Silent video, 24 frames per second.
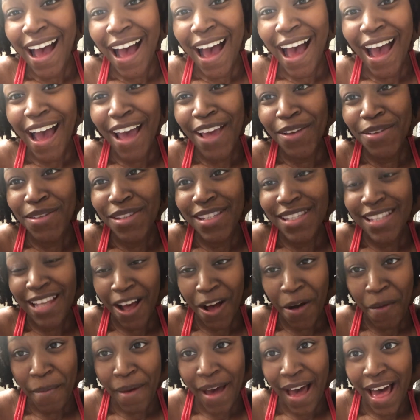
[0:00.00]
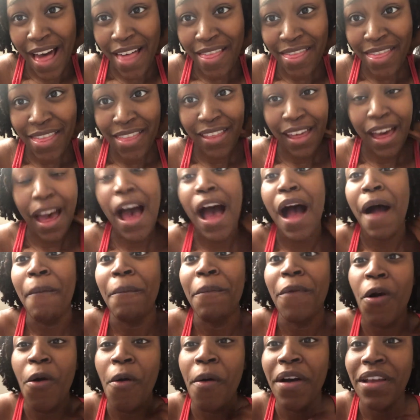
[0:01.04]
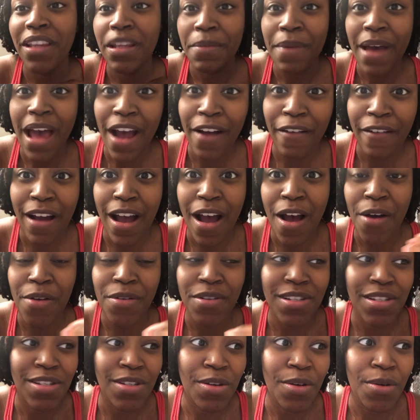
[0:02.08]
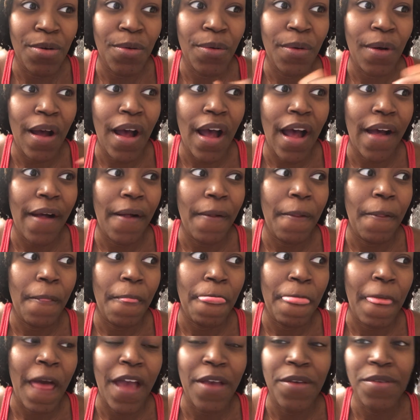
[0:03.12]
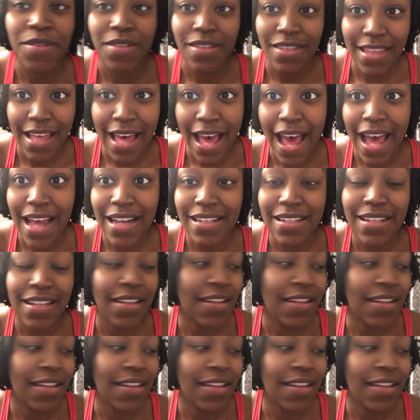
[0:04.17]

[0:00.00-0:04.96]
I use a sound bath going in the background, so I use that.